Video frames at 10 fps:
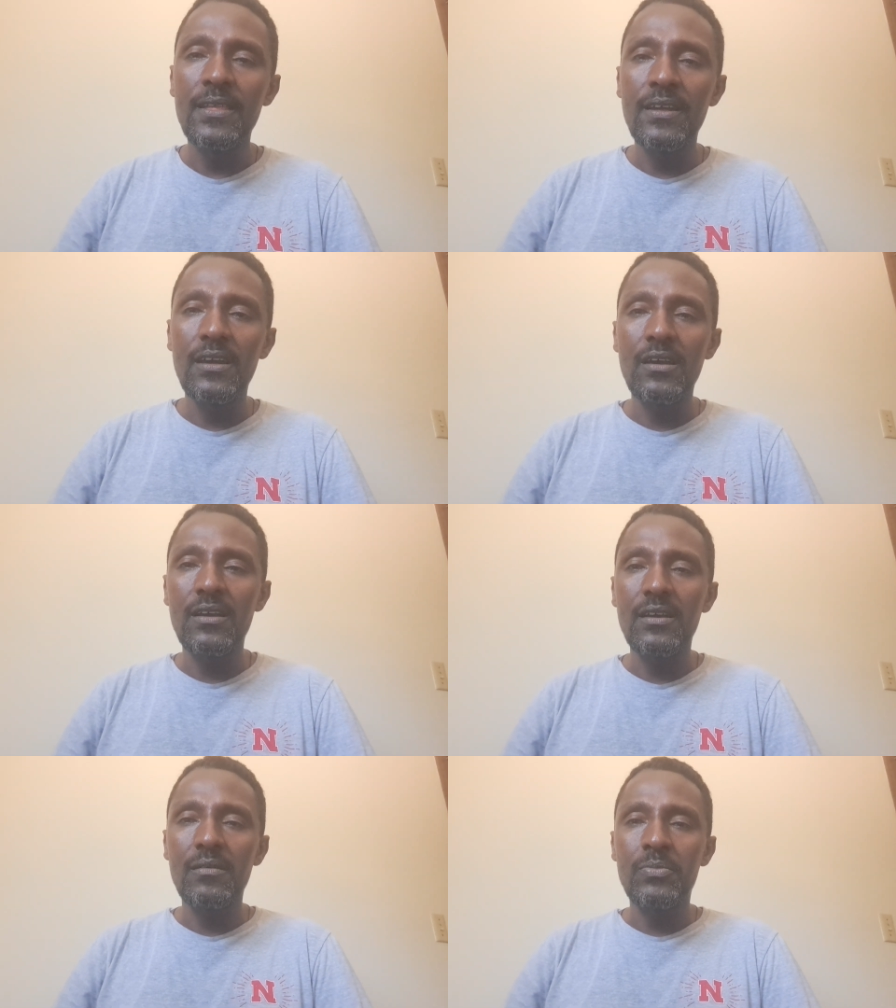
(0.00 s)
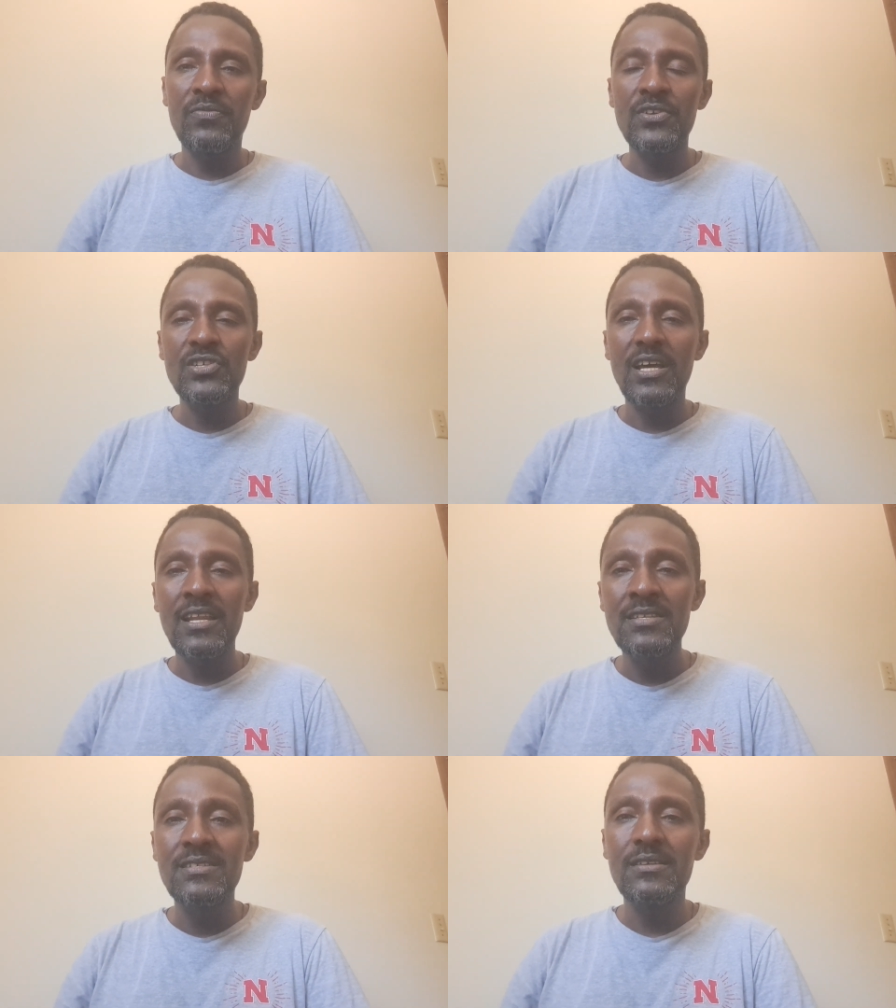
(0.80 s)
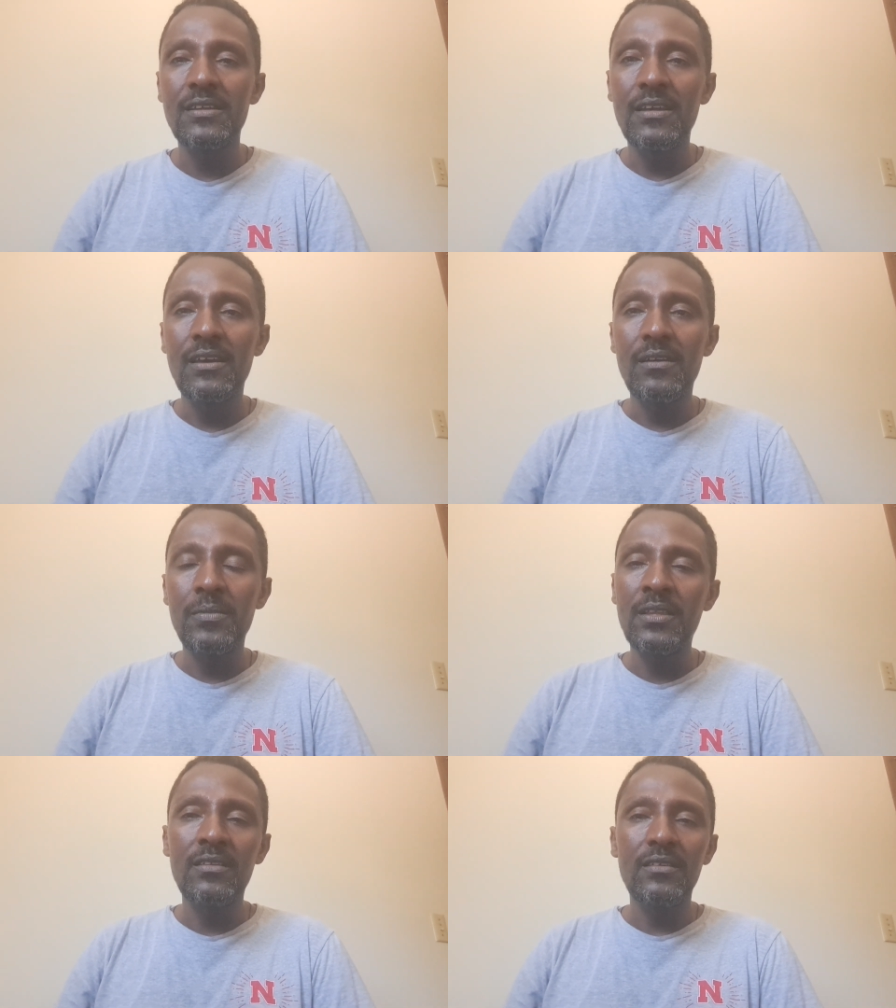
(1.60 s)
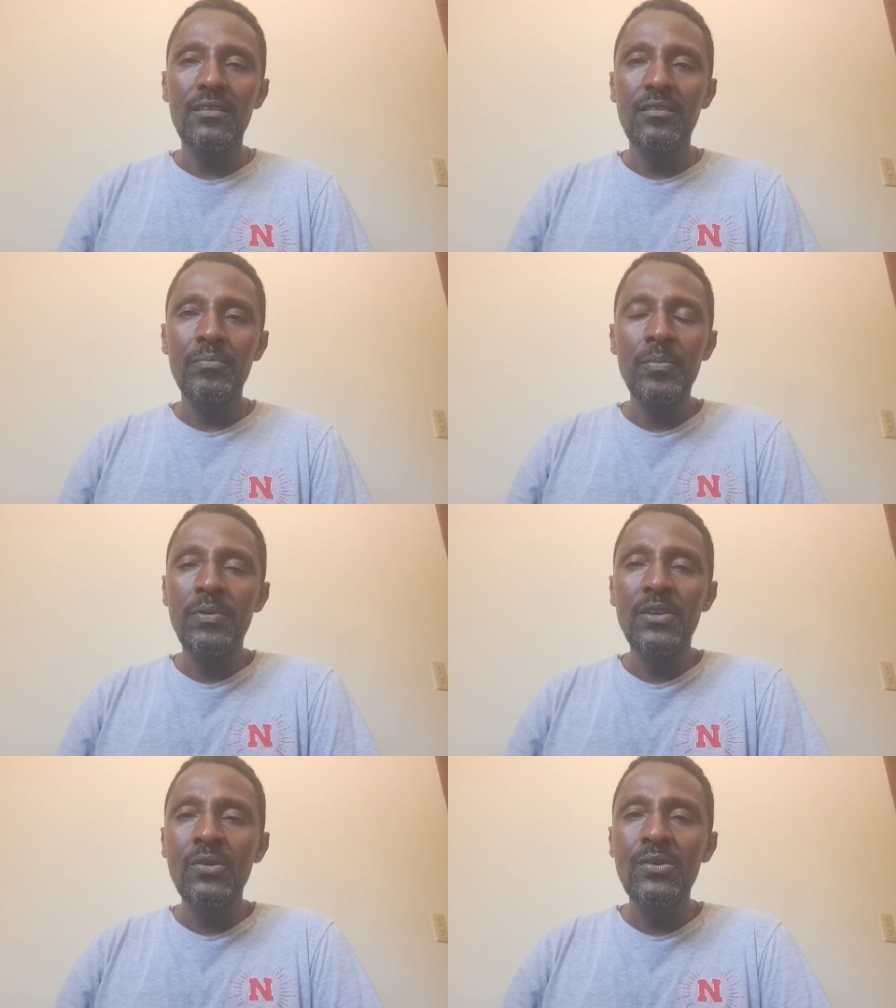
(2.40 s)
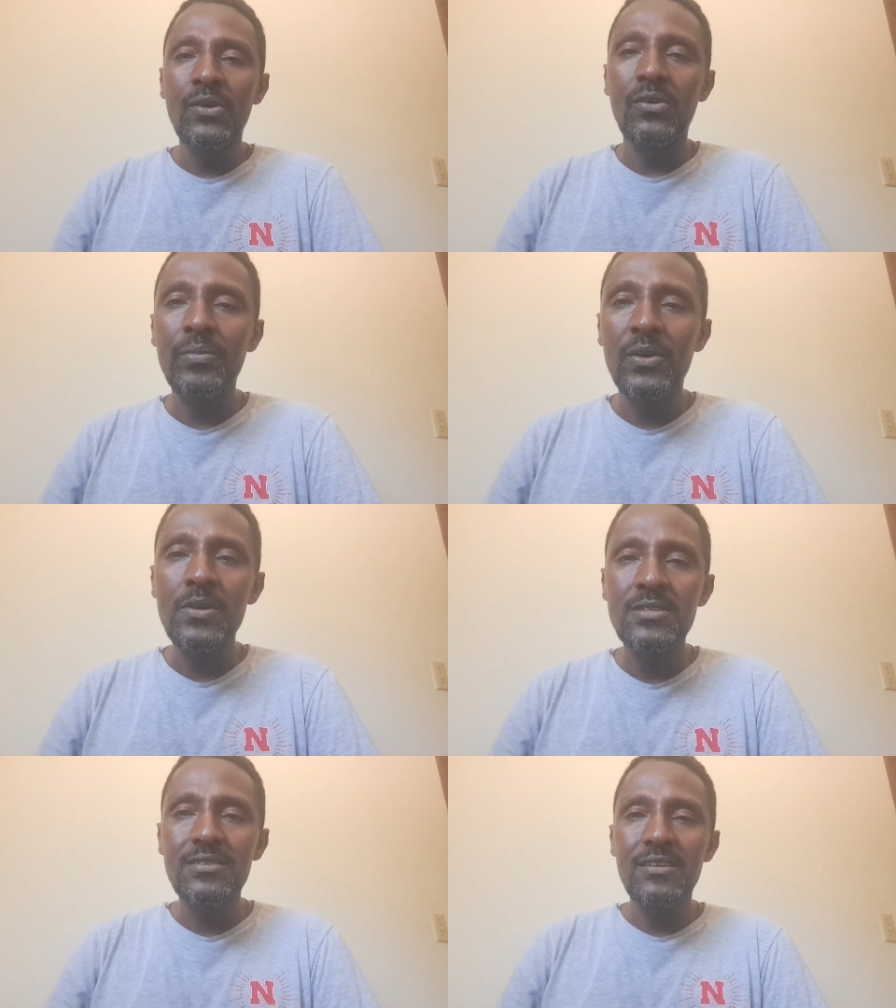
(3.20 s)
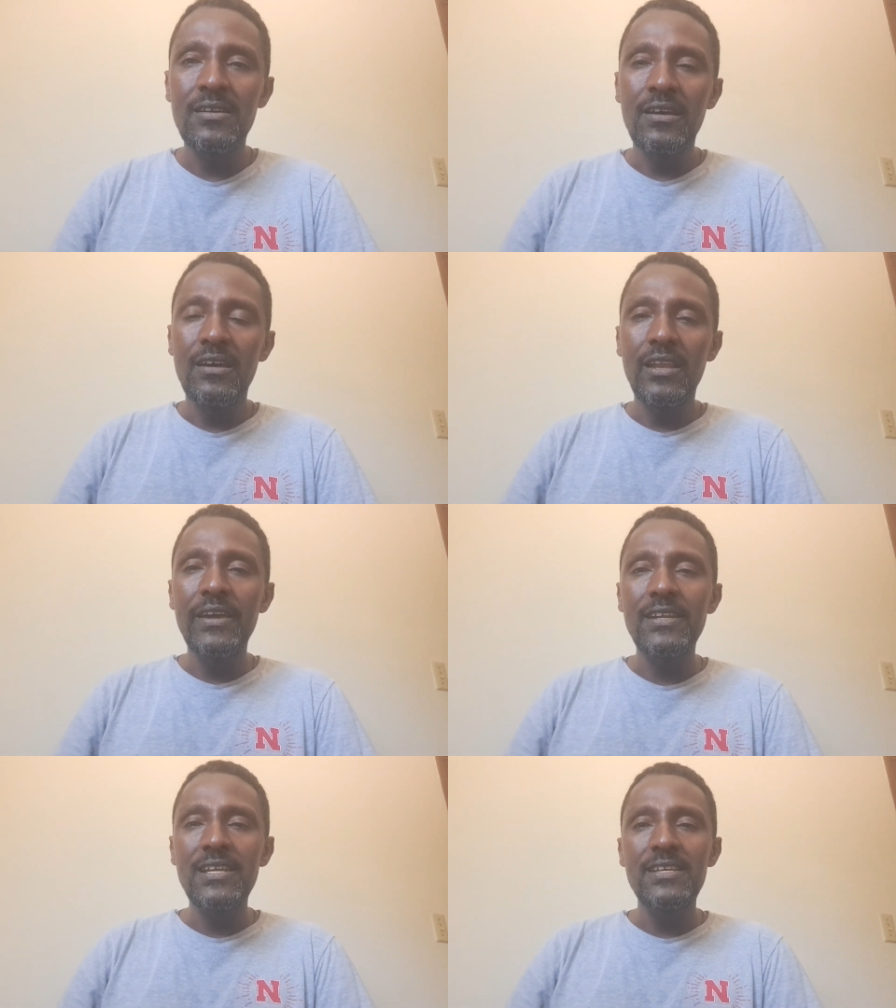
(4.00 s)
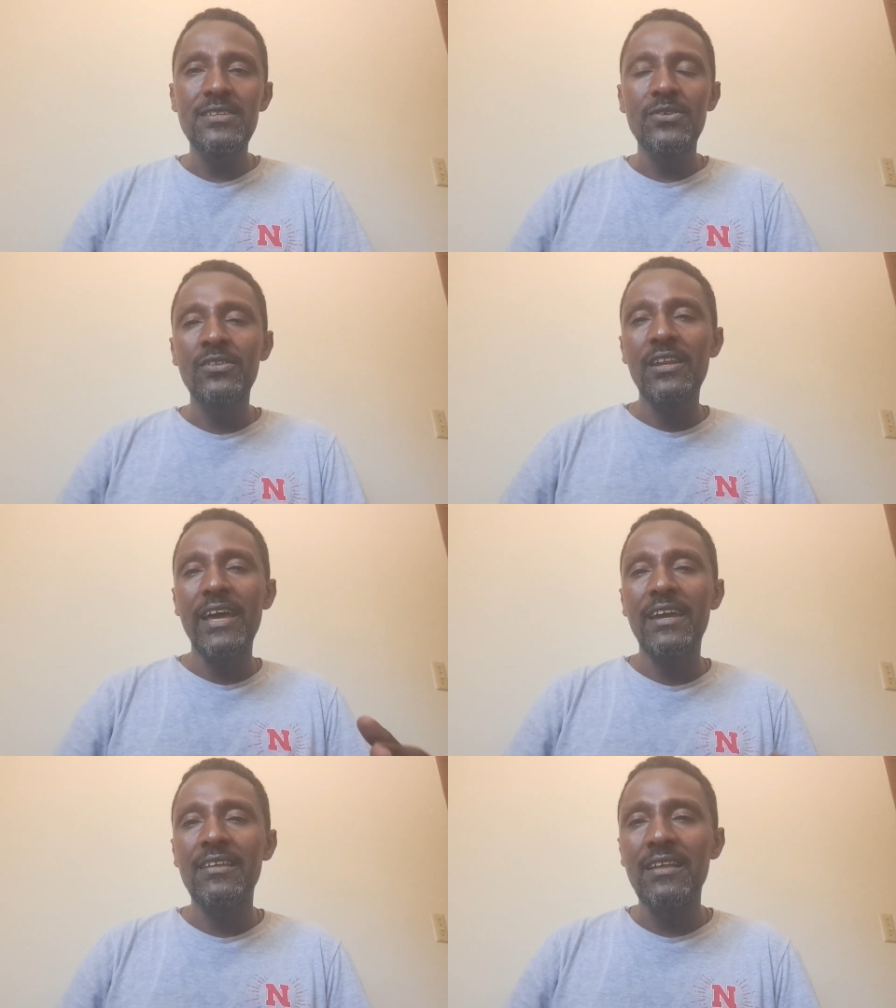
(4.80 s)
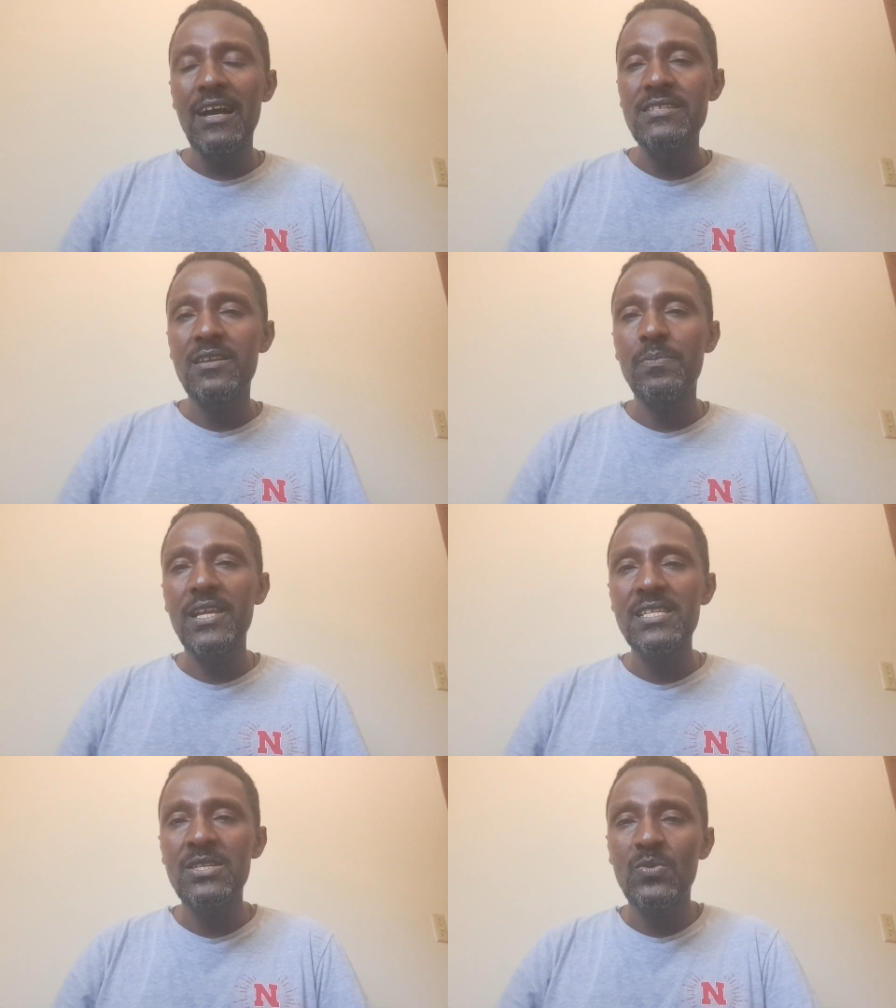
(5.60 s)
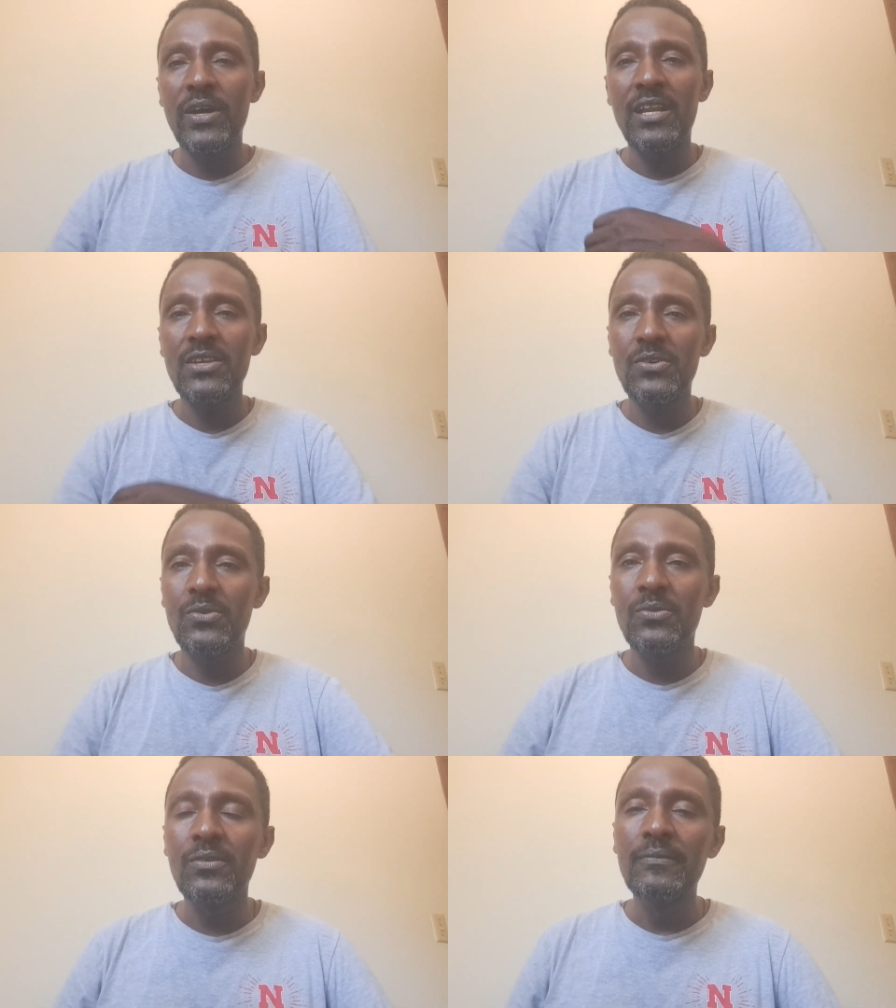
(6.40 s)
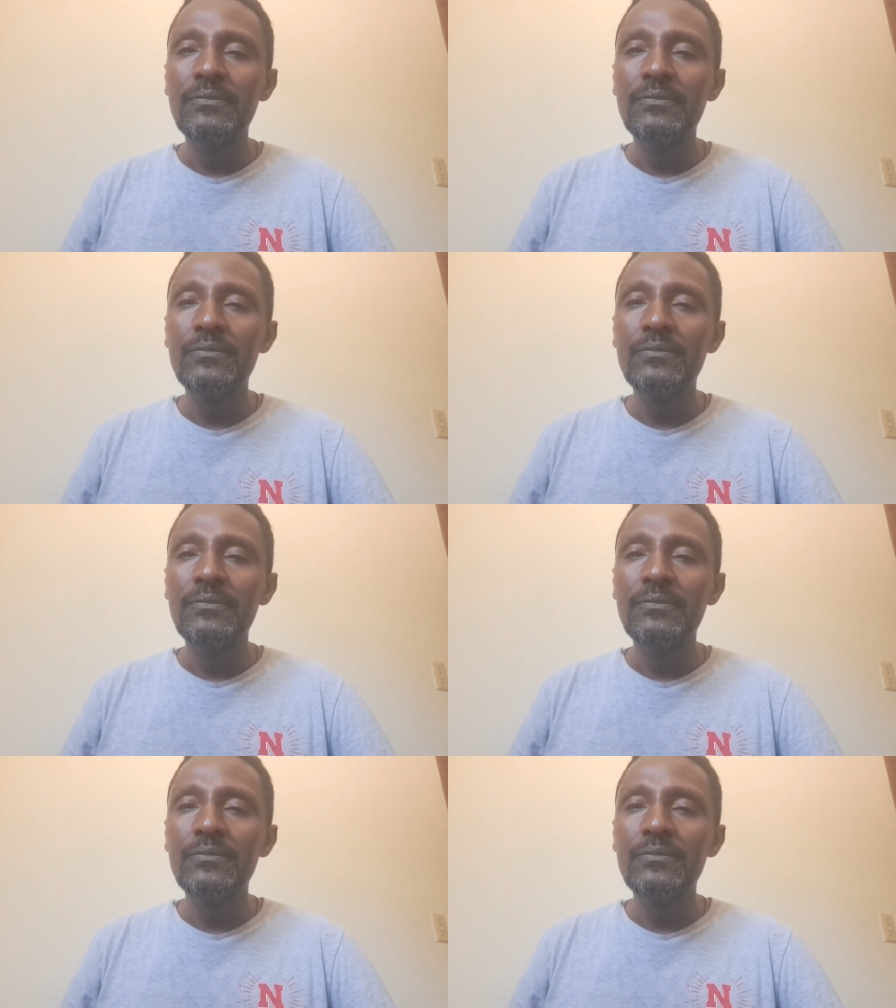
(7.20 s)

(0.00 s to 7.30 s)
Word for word: uh, professionals, but people don't know because LinkedIn is not like other places where you,